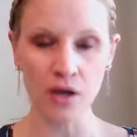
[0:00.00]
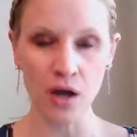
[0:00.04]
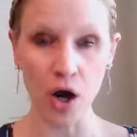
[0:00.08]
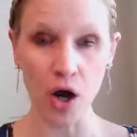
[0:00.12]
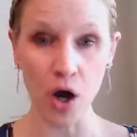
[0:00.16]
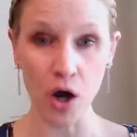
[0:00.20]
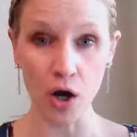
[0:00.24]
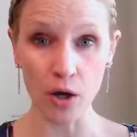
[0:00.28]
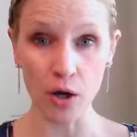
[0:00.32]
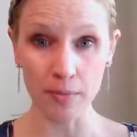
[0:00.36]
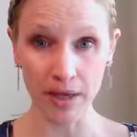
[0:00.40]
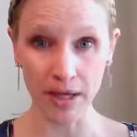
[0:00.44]

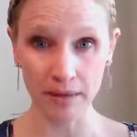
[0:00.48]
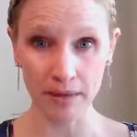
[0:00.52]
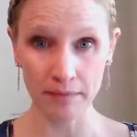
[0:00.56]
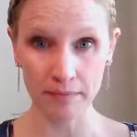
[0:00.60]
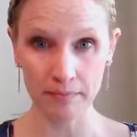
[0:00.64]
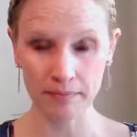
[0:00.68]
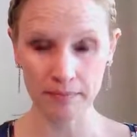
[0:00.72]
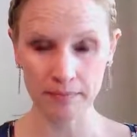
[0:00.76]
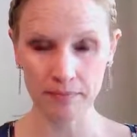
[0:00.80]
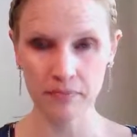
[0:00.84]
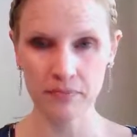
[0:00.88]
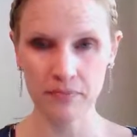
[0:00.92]
Army
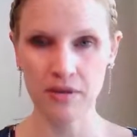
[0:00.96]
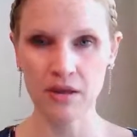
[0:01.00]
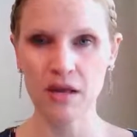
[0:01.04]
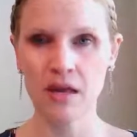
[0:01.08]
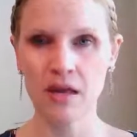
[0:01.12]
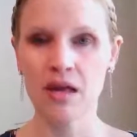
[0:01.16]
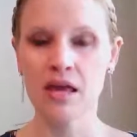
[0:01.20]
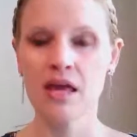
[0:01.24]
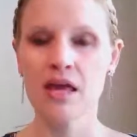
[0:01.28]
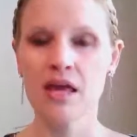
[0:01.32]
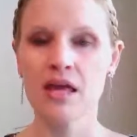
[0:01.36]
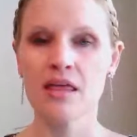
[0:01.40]

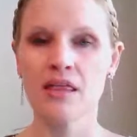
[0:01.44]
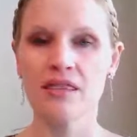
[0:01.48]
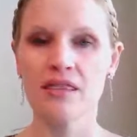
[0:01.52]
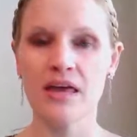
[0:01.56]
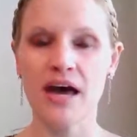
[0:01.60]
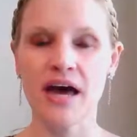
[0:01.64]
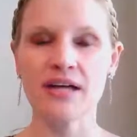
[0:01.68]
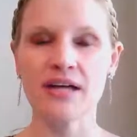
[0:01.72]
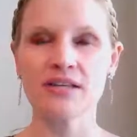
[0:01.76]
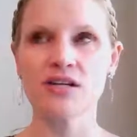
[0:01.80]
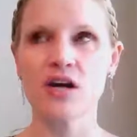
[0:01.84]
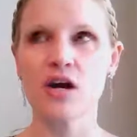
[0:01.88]

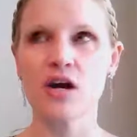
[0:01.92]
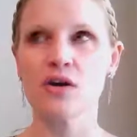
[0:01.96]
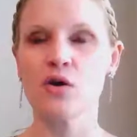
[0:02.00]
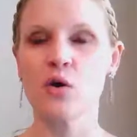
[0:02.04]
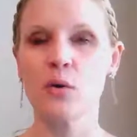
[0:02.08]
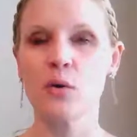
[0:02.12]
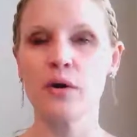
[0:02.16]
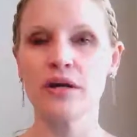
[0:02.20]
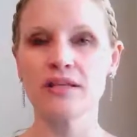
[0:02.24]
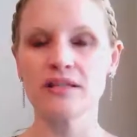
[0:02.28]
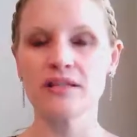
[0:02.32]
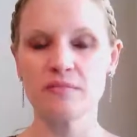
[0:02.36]
that are
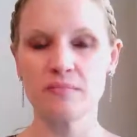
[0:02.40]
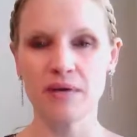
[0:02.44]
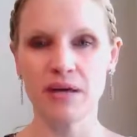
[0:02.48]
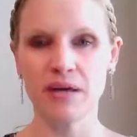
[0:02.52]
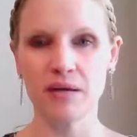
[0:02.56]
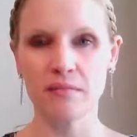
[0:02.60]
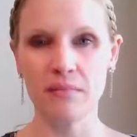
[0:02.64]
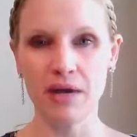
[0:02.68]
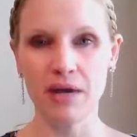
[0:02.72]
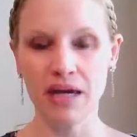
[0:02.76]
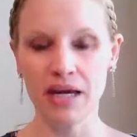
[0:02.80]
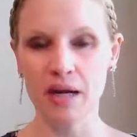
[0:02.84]
going to be
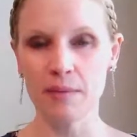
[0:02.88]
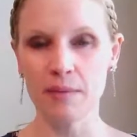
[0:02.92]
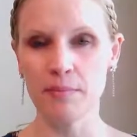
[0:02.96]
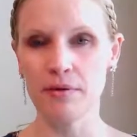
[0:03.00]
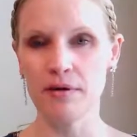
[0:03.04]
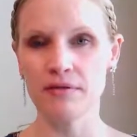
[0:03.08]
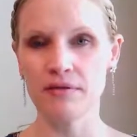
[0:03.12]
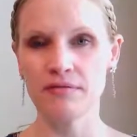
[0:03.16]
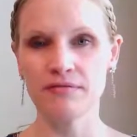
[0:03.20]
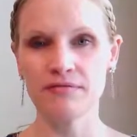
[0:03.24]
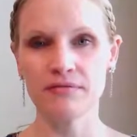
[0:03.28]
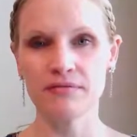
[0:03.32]
made up
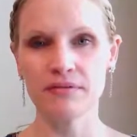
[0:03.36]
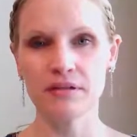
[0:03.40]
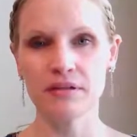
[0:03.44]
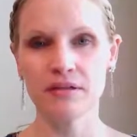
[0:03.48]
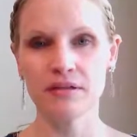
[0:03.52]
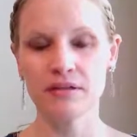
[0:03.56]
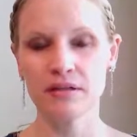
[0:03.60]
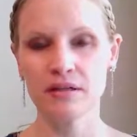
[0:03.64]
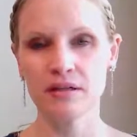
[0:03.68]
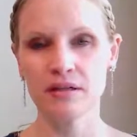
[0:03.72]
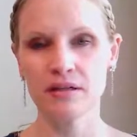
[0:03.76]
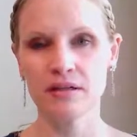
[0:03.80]
of
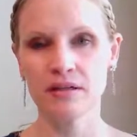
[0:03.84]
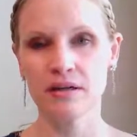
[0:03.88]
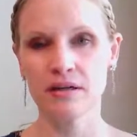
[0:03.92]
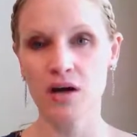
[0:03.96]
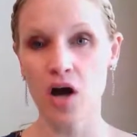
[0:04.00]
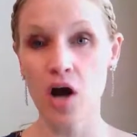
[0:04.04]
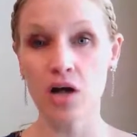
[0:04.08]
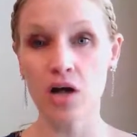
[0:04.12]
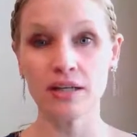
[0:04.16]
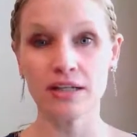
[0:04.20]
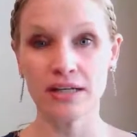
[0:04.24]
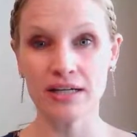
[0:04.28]

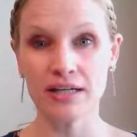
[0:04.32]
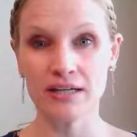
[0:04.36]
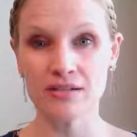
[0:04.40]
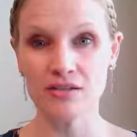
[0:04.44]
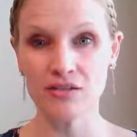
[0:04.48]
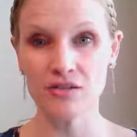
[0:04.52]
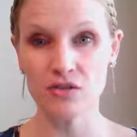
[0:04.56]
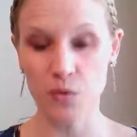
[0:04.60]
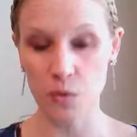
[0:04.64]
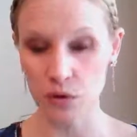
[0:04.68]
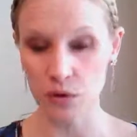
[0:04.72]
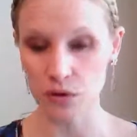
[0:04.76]
colonists
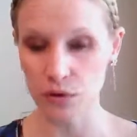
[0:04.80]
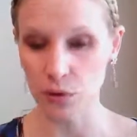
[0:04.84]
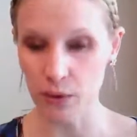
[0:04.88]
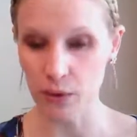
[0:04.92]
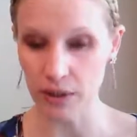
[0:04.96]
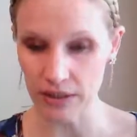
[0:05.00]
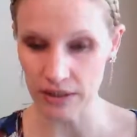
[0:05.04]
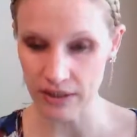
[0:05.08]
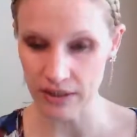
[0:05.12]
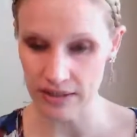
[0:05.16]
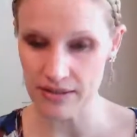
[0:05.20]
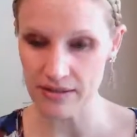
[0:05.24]
who are
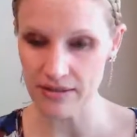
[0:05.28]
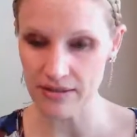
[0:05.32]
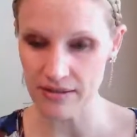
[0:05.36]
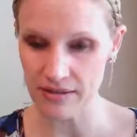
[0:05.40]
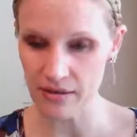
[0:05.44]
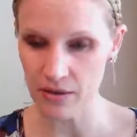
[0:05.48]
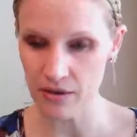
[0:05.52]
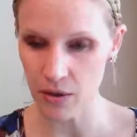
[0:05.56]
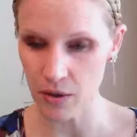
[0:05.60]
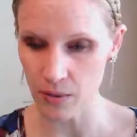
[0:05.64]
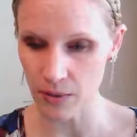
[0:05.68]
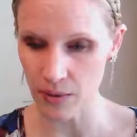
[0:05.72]
loyalists,
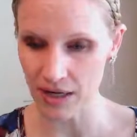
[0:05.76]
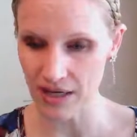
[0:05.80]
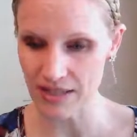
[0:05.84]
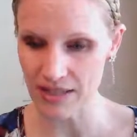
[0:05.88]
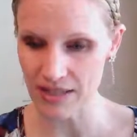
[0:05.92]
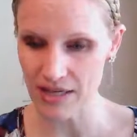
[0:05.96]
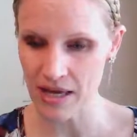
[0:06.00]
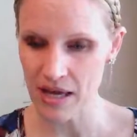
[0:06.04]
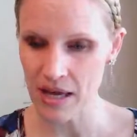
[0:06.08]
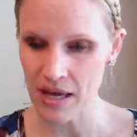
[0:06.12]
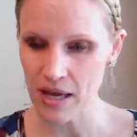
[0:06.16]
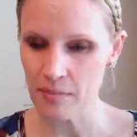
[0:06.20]
all right?
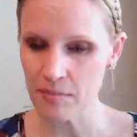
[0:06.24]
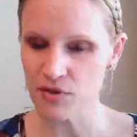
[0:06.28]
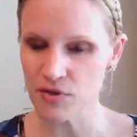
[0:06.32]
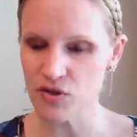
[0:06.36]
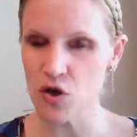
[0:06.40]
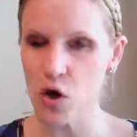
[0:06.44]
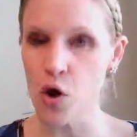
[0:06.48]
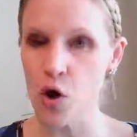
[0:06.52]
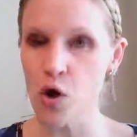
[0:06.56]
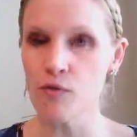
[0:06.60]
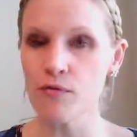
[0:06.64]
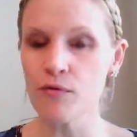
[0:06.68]
But to
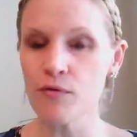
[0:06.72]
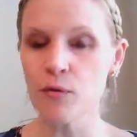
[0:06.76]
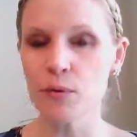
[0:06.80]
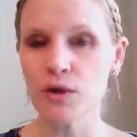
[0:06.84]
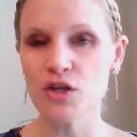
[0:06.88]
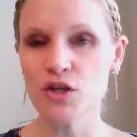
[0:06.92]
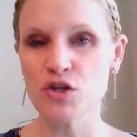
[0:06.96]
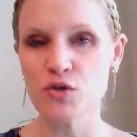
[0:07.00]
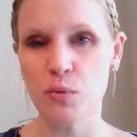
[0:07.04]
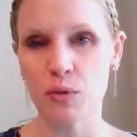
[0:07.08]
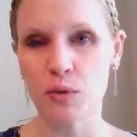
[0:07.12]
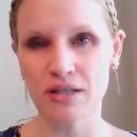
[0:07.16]

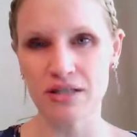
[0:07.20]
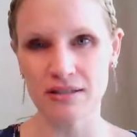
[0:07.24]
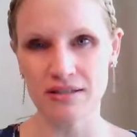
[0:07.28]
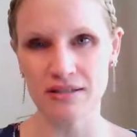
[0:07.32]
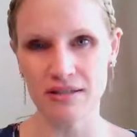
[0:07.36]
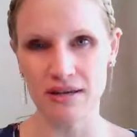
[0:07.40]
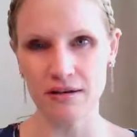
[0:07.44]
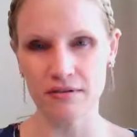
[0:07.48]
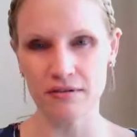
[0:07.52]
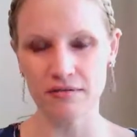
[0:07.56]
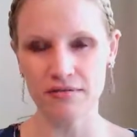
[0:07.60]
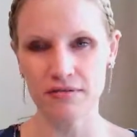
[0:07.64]
overreach
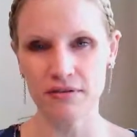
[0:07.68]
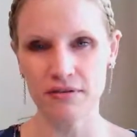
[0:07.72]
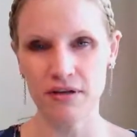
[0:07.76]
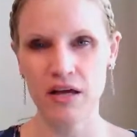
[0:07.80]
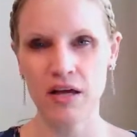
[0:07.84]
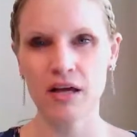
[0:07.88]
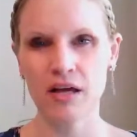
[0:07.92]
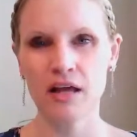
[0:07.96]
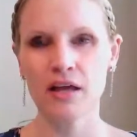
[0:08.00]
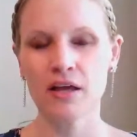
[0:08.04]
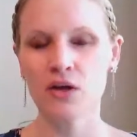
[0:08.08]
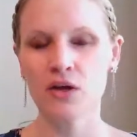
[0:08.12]
oneself
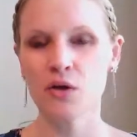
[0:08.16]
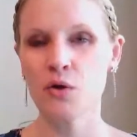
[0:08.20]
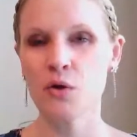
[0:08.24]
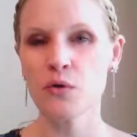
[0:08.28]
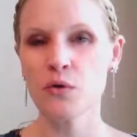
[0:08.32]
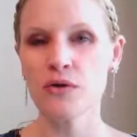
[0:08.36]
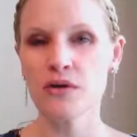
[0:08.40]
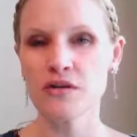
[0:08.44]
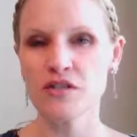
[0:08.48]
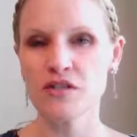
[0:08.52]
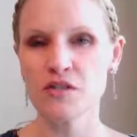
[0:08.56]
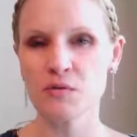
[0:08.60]
You know
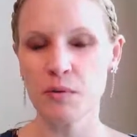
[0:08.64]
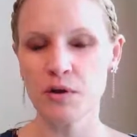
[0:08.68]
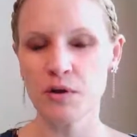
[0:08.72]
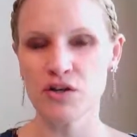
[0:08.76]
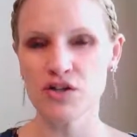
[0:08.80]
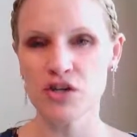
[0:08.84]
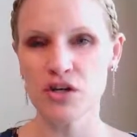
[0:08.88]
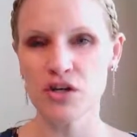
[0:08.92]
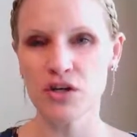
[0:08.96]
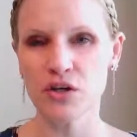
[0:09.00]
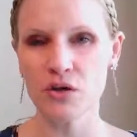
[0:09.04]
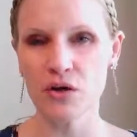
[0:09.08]
the
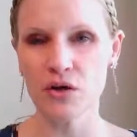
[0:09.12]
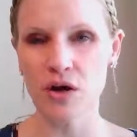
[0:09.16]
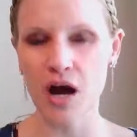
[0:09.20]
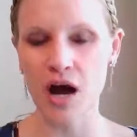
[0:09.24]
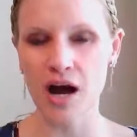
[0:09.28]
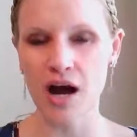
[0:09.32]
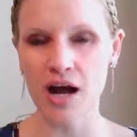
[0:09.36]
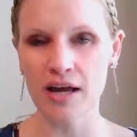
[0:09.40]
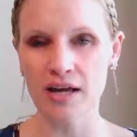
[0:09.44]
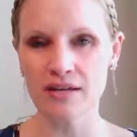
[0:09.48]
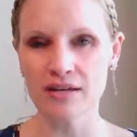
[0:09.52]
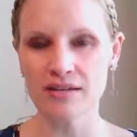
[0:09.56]
expression, your
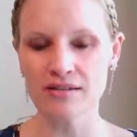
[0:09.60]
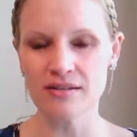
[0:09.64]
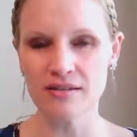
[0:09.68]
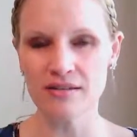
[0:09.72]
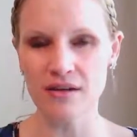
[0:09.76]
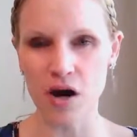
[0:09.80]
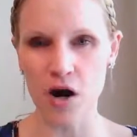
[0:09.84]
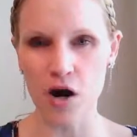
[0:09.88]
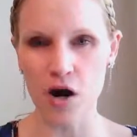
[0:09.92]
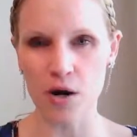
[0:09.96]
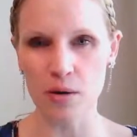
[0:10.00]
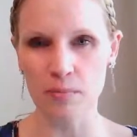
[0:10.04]
eyes
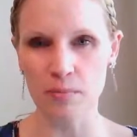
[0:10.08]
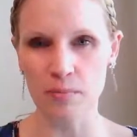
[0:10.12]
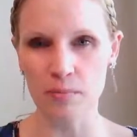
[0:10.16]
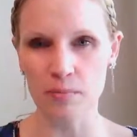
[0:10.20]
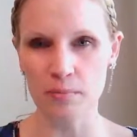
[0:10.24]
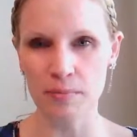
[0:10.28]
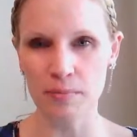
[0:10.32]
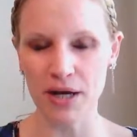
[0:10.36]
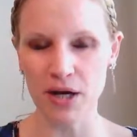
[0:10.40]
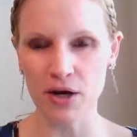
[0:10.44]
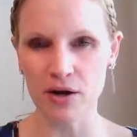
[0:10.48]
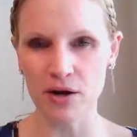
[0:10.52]
are
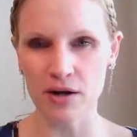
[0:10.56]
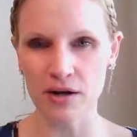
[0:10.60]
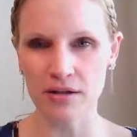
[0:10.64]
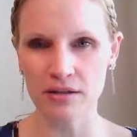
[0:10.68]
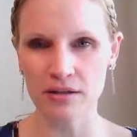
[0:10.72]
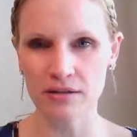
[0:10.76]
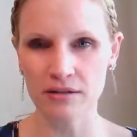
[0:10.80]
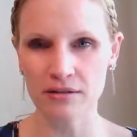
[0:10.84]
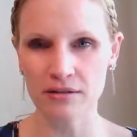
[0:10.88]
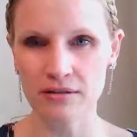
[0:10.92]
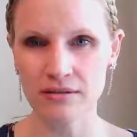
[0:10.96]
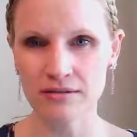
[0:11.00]
bigger
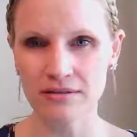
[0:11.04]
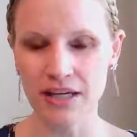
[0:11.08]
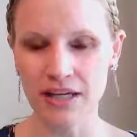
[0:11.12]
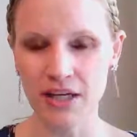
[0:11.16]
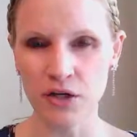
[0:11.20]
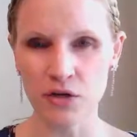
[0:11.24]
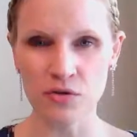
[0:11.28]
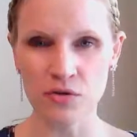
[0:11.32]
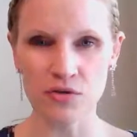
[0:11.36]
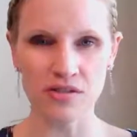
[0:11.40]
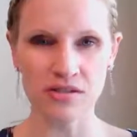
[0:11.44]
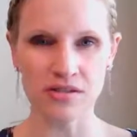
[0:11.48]
than
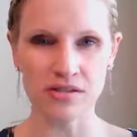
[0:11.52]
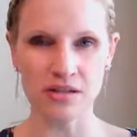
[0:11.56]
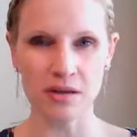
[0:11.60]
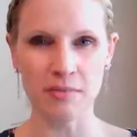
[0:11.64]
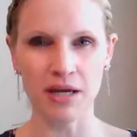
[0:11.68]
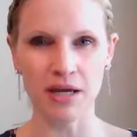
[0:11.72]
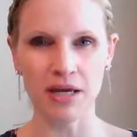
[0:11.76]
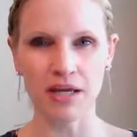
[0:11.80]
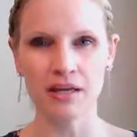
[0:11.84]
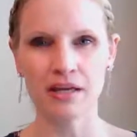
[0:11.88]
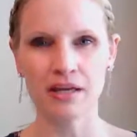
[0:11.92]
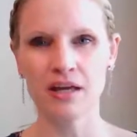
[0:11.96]
your stomach.